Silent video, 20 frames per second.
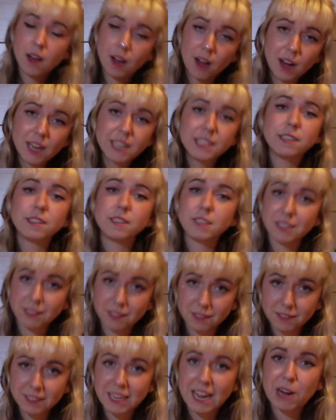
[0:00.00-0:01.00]
I didn't.
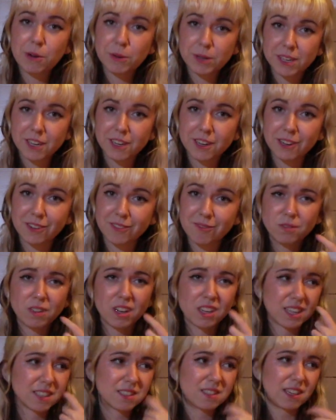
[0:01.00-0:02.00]
Now we know.
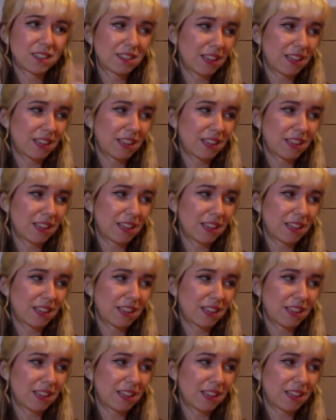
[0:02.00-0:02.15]
I guess like